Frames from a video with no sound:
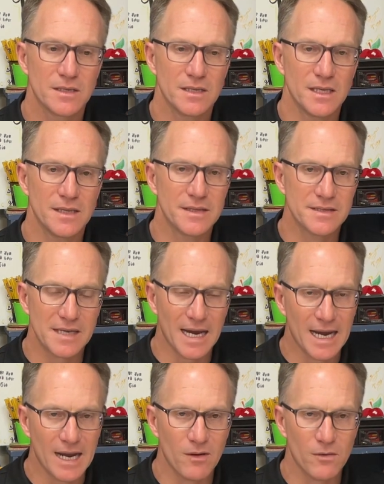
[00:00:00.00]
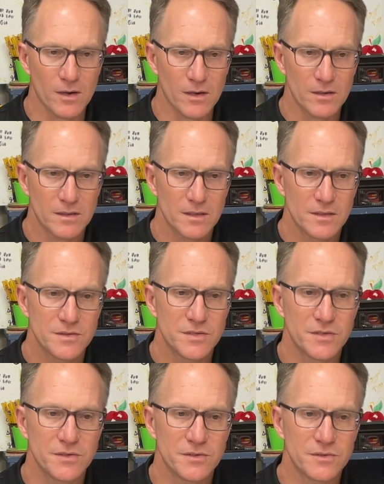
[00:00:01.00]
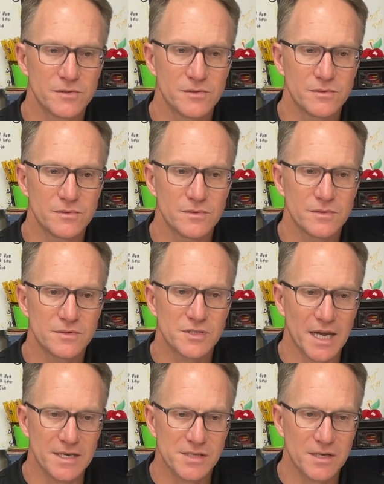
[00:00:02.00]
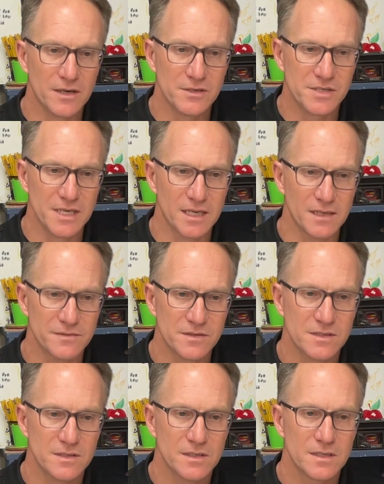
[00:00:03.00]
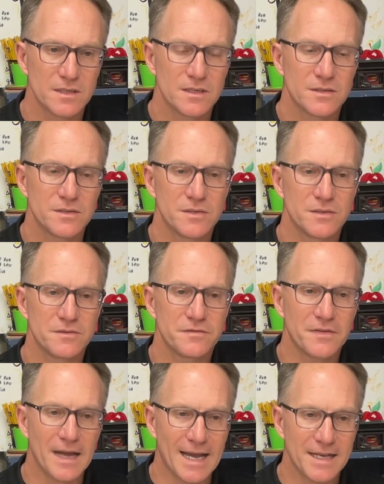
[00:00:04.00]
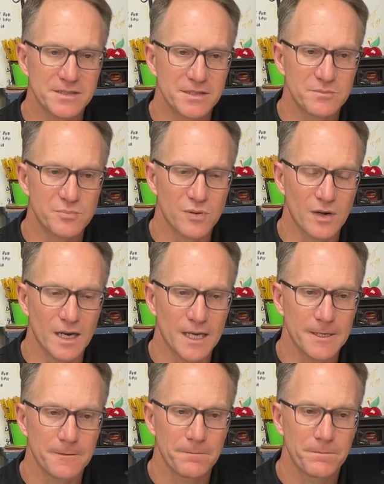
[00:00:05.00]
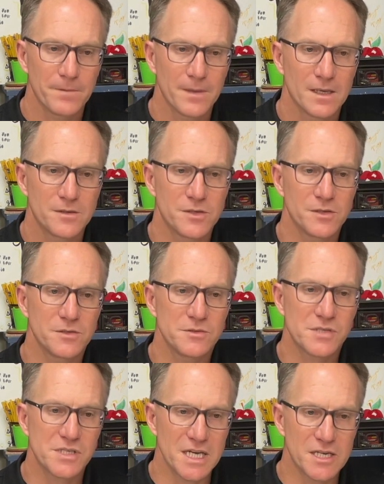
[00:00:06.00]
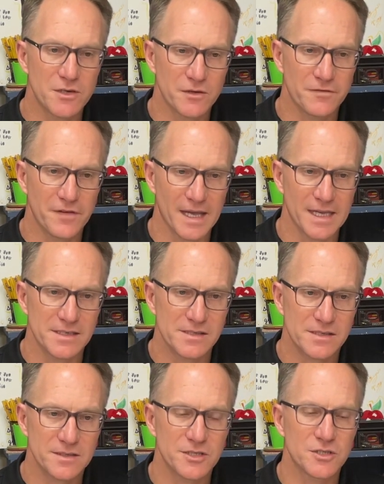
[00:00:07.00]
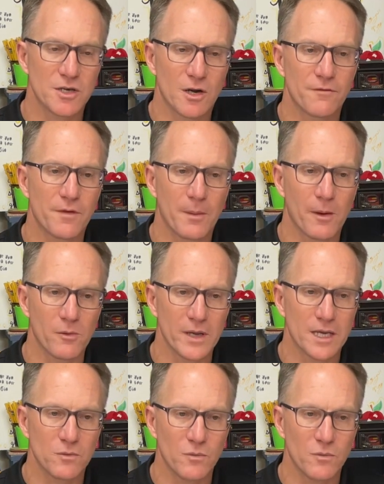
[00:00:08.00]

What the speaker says: in this hour to chasten ourselves, to fast and pray, to seek your face, to turn from our wicked